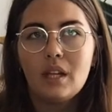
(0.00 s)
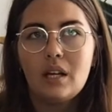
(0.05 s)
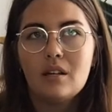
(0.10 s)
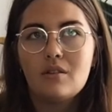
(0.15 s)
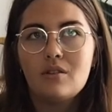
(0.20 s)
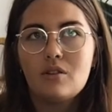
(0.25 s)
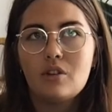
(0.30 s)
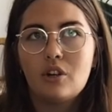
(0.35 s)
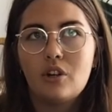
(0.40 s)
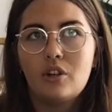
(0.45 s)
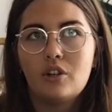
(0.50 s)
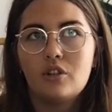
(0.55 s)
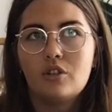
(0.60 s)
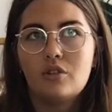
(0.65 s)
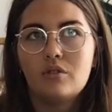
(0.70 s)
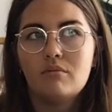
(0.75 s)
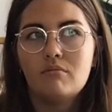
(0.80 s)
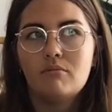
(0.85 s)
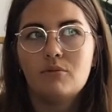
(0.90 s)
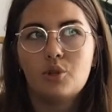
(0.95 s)
and
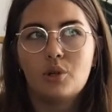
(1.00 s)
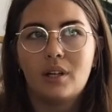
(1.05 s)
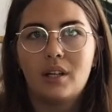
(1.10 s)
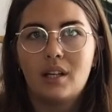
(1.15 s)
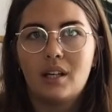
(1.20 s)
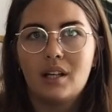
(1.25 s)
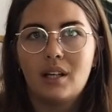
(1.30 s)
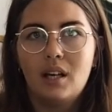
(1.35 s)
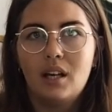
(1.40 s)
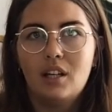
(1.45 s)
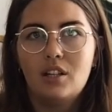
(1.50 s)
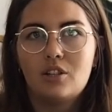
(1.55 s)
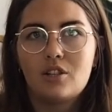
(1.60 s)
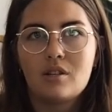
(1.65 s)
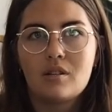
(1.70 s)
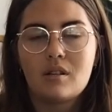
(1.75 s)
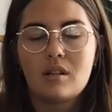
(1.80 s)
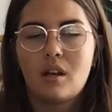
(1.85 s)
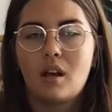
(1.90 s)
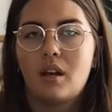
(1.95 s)
so drinking it
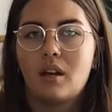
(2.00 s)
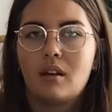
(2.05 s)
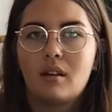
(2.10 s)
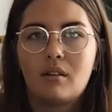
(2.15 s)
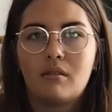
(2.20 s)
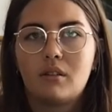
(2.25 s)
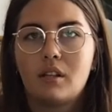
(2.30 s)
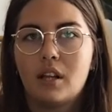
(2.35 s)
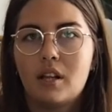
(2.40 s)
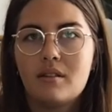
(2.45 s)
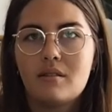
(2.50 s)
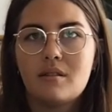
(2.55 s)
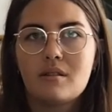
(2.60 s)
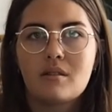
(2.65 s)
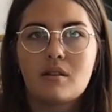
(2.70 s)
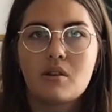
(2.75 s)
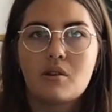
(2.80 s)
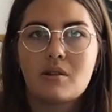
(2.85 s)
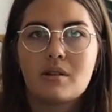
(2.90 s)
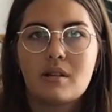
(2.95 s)
just like
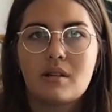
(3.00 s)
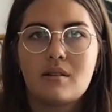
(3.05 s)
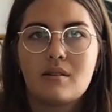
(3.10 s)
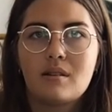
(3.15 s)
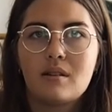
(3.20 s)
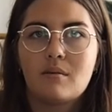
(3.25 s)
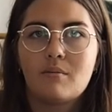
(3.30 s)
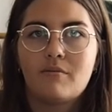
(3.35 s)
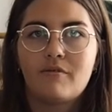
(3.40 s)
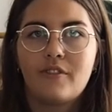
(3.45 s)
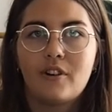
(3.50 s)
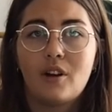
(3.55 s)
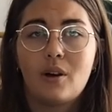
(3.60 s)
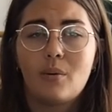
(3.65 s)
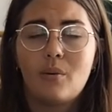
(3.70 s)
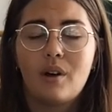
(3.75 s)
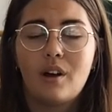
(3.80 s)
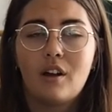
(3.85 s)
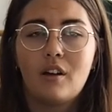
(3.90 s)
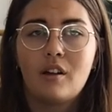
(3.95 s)
cleanses your system
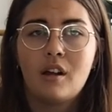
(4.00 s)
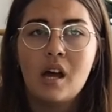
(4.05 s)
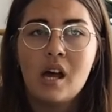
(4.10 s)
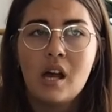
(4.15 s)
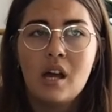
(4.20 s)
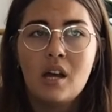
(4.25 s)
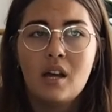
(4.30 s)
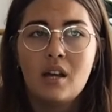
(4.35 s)
very well,